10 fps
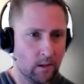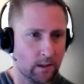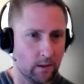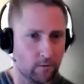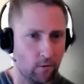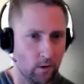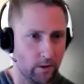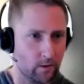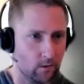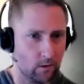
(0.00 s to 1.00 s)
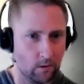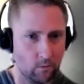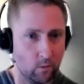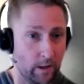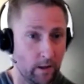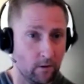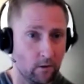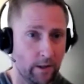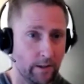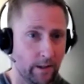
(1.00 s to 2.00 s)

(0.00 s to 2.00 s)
Salesforce or whatever, right?